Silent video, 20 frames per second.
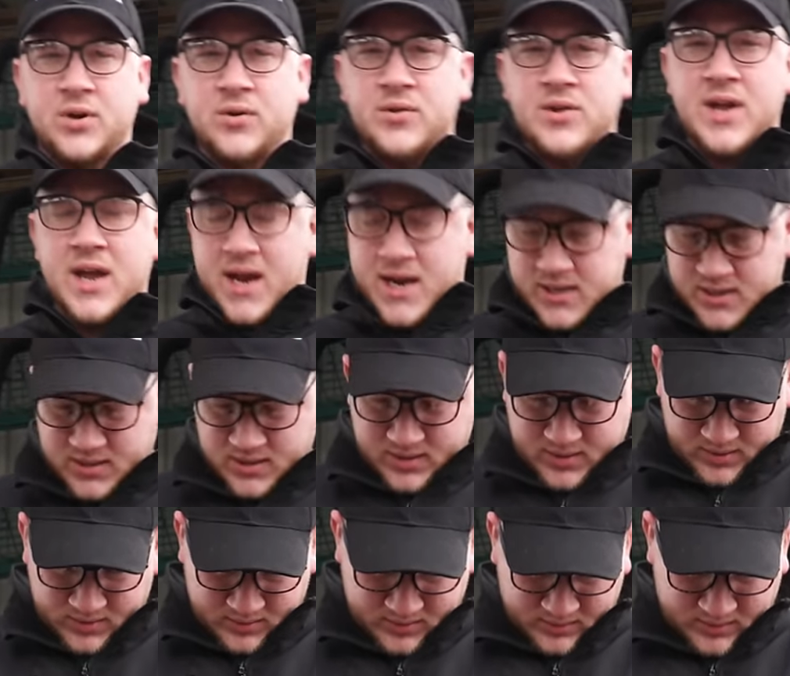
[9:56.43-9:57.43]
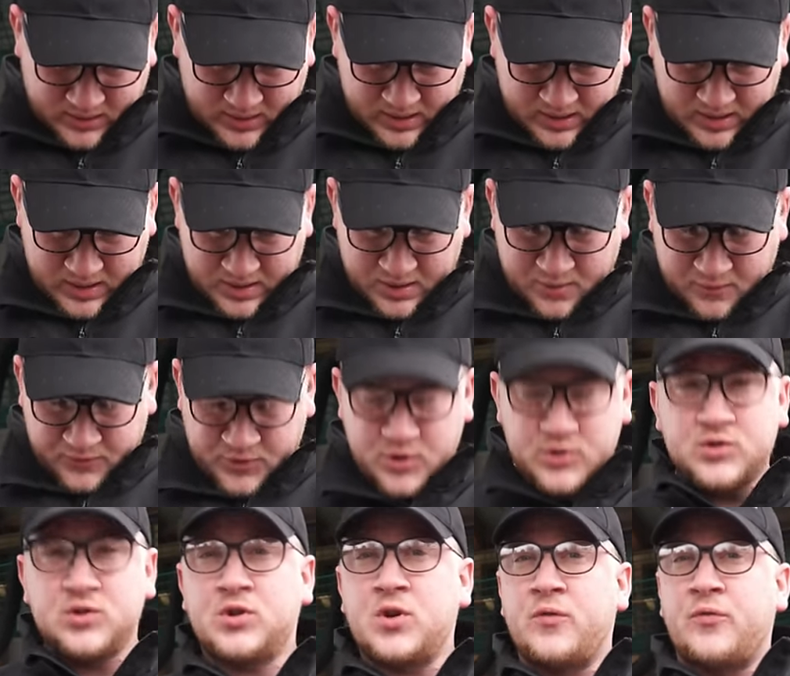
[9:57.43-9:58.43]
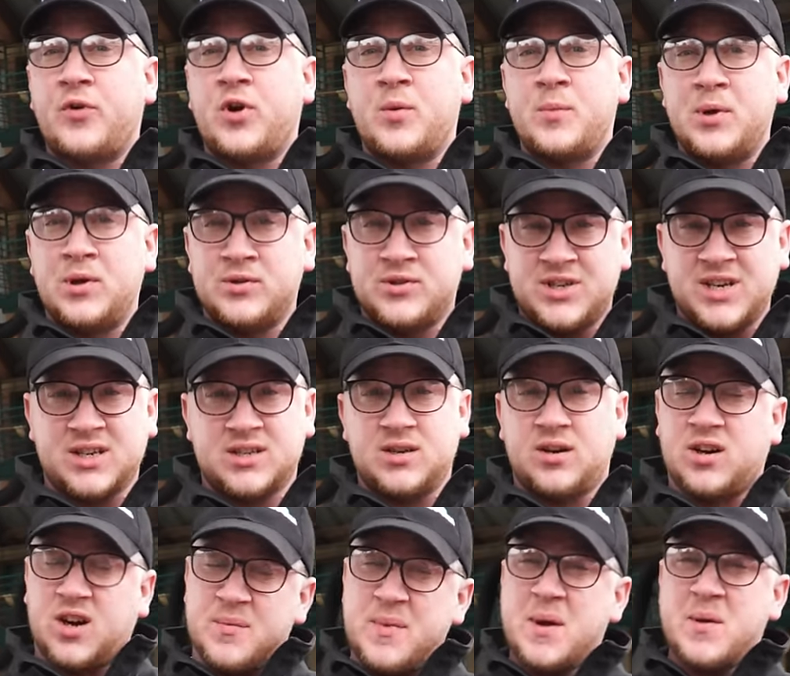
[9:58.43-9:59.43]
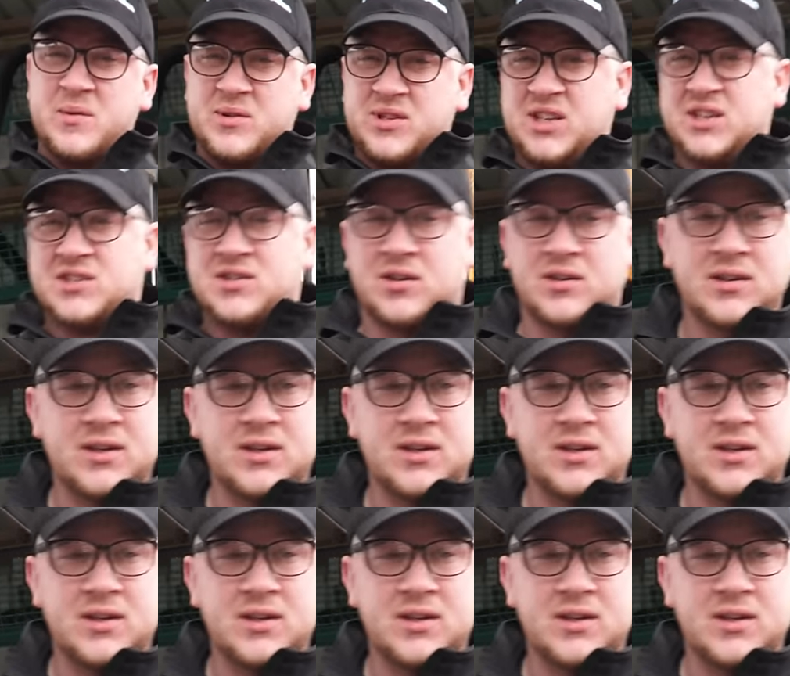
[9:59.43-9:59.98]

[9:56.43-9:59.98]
This For those of you that follow me on TikTok, I'm out on TikTok